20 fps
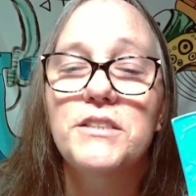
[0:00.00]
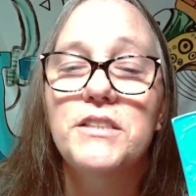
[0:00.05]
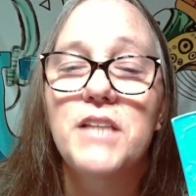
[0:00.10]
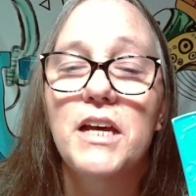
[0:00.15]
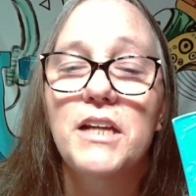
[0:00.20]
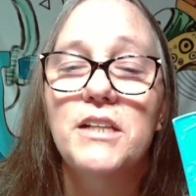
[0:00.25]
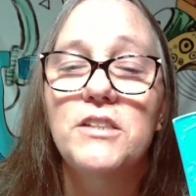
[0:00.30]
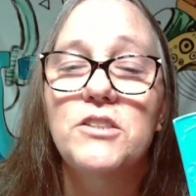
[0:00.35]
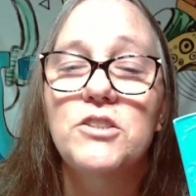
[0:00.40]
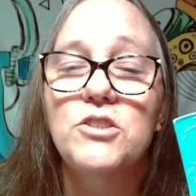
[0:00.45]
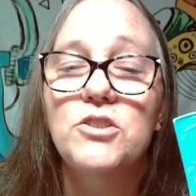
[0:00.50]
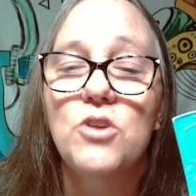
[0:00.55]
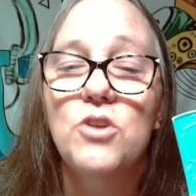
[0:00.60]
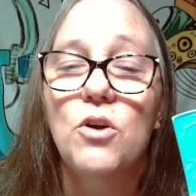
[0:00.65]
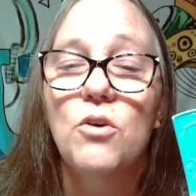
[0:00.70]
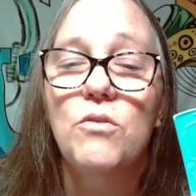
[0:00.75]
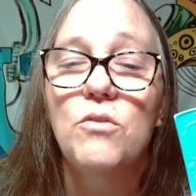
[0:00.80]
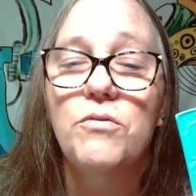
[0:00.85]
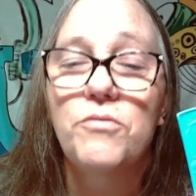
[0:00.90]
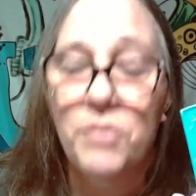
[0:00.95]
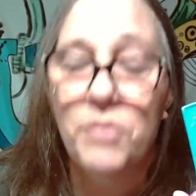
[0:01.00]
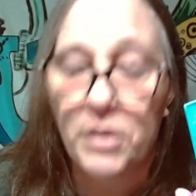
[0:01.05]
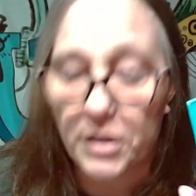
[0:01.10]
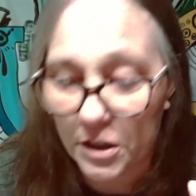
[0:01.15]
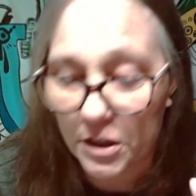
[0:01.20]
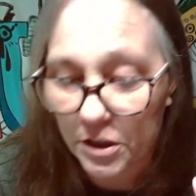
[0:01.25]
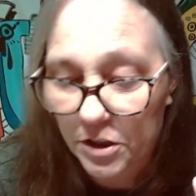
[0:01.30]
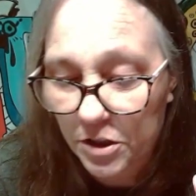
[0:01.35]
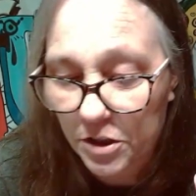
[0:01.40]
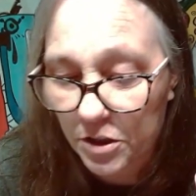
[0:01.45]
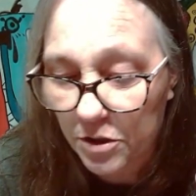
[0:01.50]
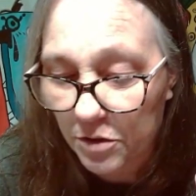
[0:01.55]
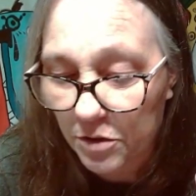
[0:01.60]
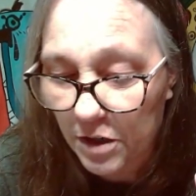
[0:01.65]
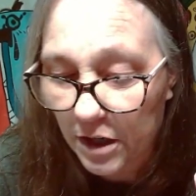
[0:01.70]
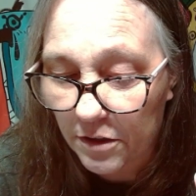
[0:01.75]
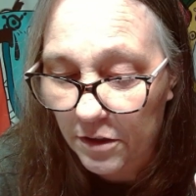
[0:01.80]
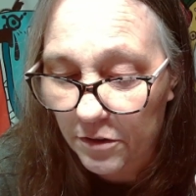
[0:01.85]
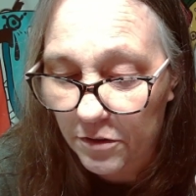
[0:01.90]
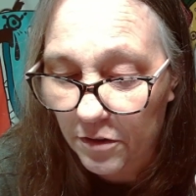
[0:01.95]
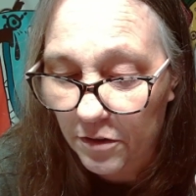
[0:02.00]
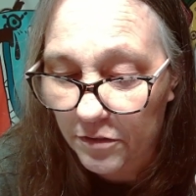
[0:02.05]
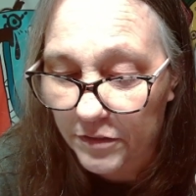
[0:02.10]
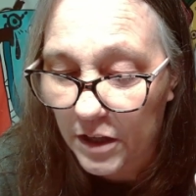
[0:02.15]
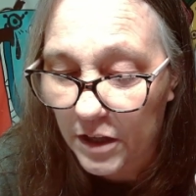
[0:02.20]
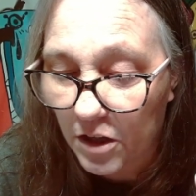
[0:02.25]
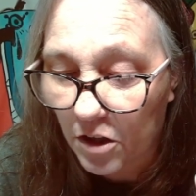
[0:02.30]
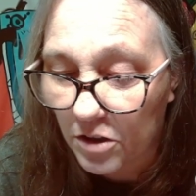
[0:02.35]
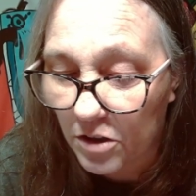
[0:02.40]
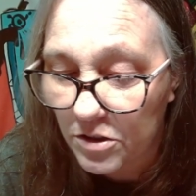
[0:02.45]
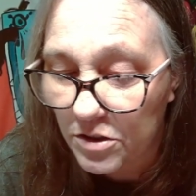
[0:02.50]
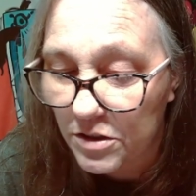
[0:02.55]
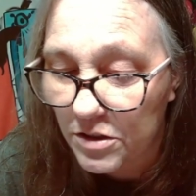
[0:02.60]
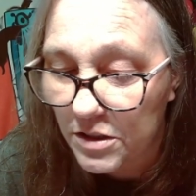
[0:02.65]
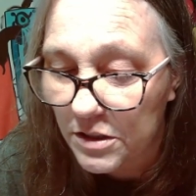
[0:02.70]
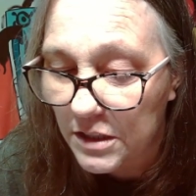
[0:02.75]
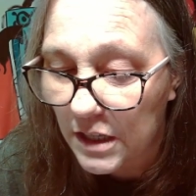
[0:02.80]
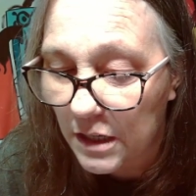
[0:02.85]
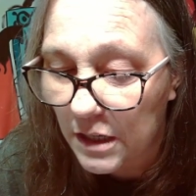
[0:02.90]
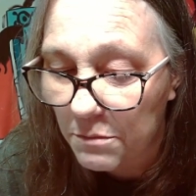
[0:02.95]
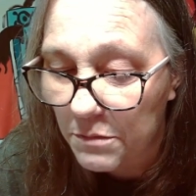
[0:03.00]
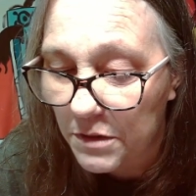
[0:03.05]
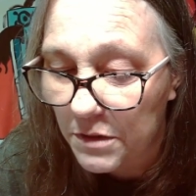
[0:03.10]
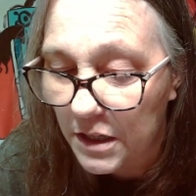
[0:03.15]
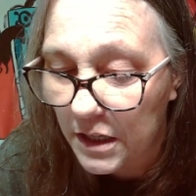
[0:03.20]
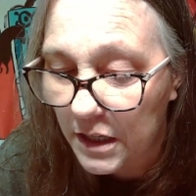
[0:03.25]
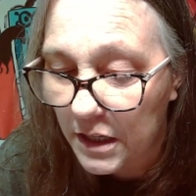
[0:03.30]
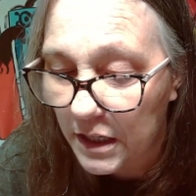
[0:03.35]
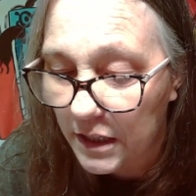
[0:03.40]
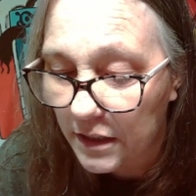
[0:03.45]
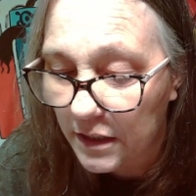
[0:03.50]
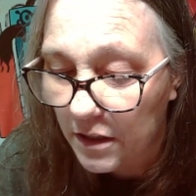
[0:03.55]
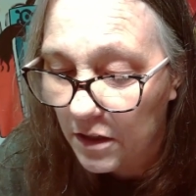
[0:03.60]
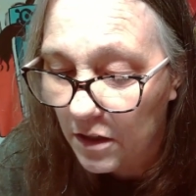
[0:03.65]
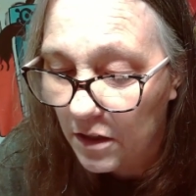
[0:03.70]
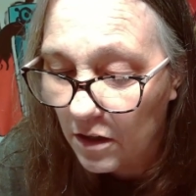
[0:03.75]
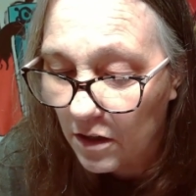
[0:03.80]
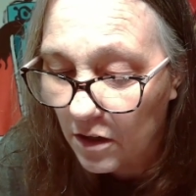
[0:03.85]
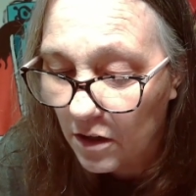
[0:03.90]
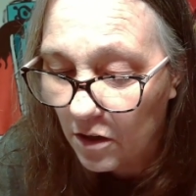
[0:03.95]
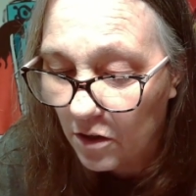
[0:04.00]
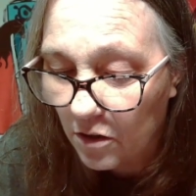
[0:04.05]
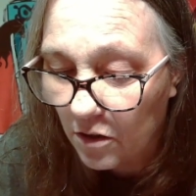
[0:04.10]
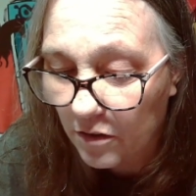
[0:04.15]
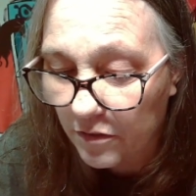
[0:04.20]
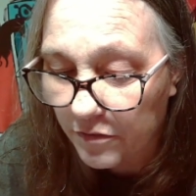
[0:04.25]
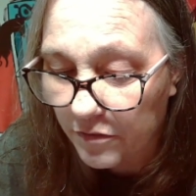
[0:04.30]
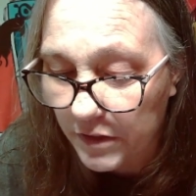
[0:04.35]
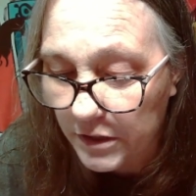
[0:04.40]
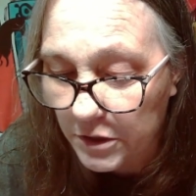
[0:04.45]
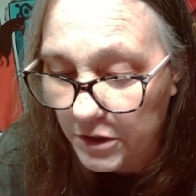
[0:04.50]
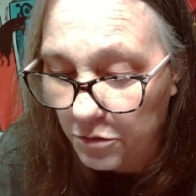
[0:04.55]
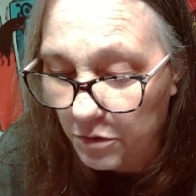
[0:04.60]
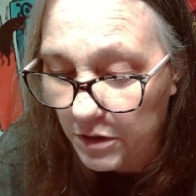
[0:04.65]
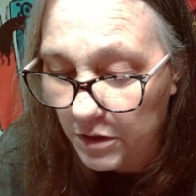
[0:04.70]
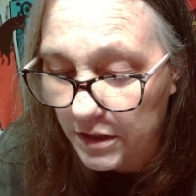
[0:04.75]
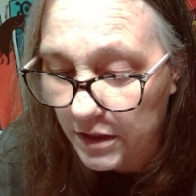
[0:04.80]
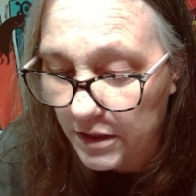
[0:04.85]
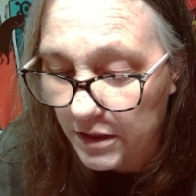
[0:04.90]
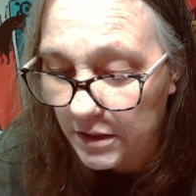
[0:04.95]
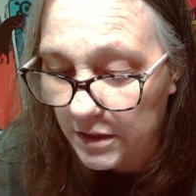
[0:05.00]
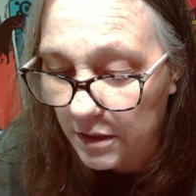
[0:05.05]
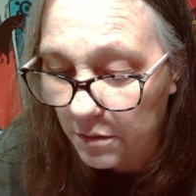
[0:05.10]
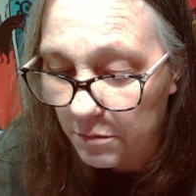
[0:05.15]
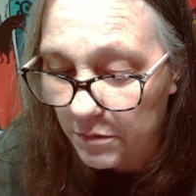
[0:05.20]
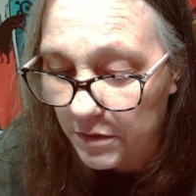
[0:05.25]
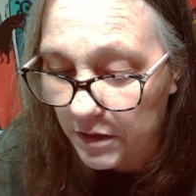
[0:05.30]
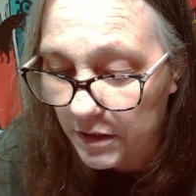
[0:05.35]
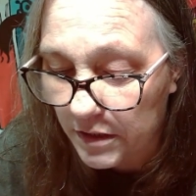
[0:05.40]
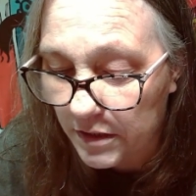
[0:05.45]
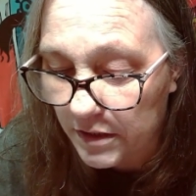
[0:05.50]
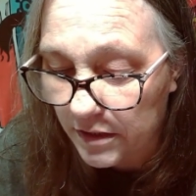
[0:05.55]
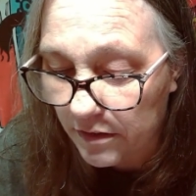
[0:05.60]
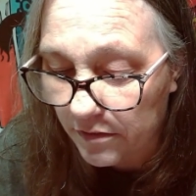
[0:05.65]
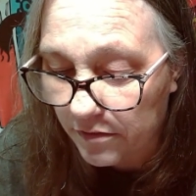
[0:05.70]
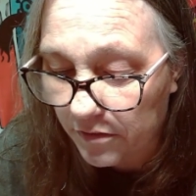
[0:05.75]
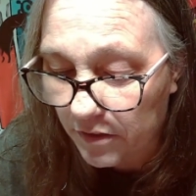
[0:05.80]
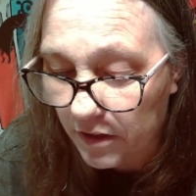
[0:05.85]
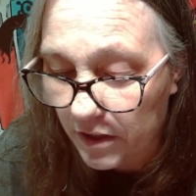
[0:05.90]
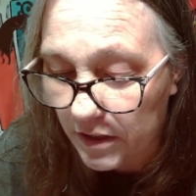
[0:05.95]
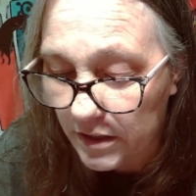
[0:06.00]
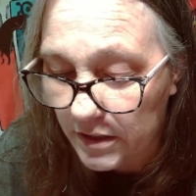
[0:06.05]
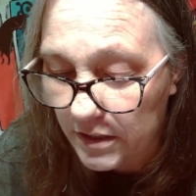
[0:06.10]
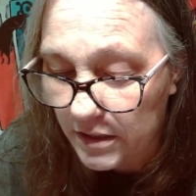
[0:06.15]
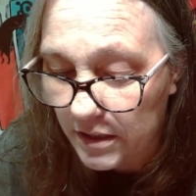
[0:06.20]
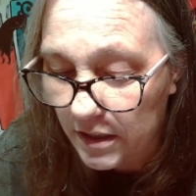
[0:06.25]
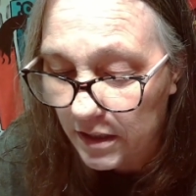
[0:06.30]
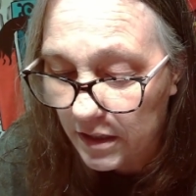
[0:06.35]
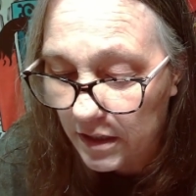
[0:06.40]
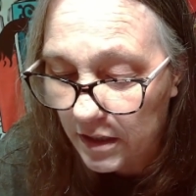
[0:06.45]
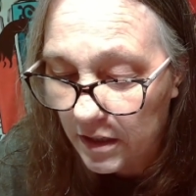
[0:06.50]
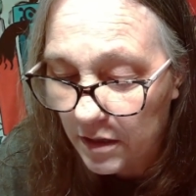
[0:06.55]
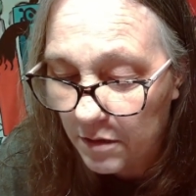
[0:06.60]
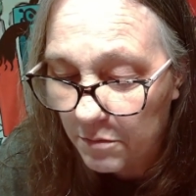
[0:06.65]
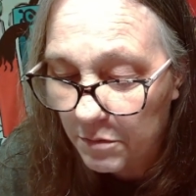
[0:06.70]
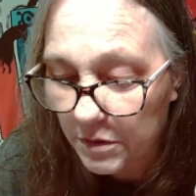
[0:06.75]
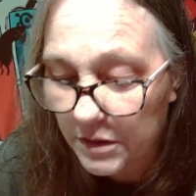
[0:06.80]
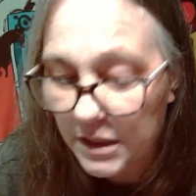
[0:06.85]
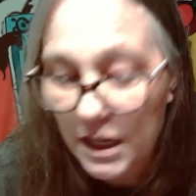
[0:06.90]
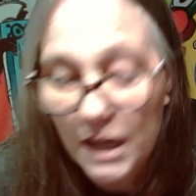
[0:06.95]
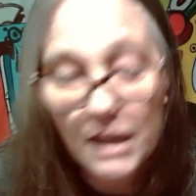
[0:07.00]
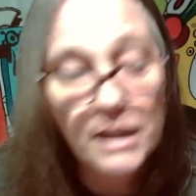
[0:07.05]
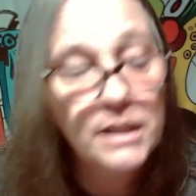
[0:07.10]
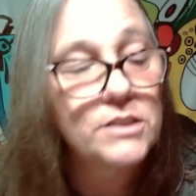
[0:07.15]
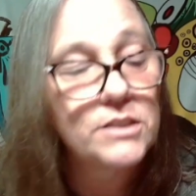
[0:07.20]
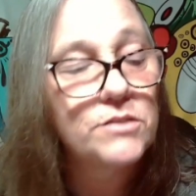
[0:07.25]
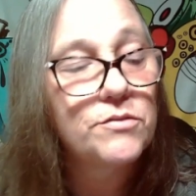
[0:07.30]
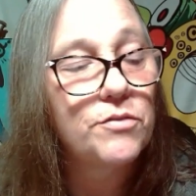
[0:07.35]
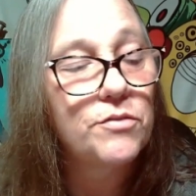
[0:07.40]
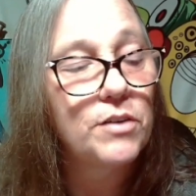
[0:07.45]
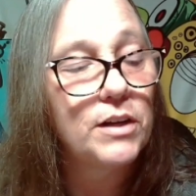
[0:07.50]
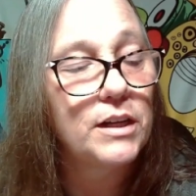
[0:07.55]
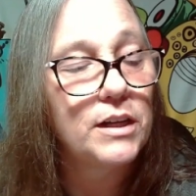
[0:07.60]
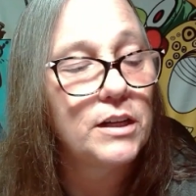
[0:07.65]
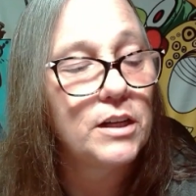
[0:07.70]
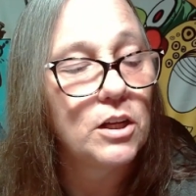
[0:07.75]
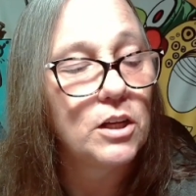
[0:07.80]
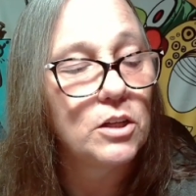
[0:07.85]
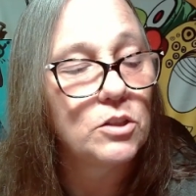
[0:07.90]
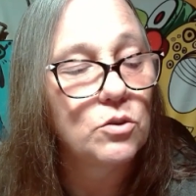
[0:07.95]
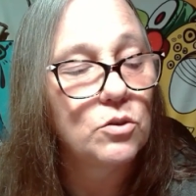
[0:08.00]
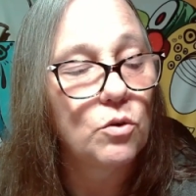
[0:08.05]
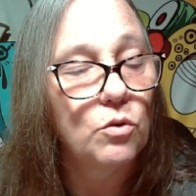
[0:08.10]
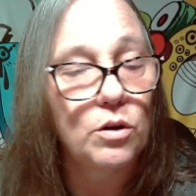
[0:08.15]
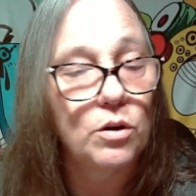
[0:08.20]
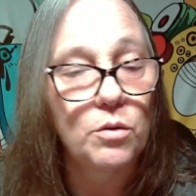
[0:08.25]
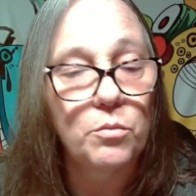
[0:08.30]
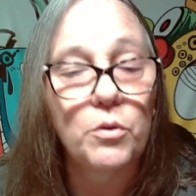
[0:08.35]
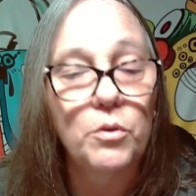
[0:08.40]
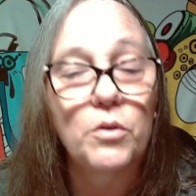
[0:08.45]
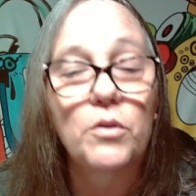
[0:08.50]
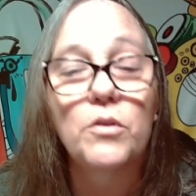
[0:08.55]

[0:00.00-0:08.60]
That is so friggin' cute. I don't know if they all do the same thing or if each one does something different, but that is friggin' adorable.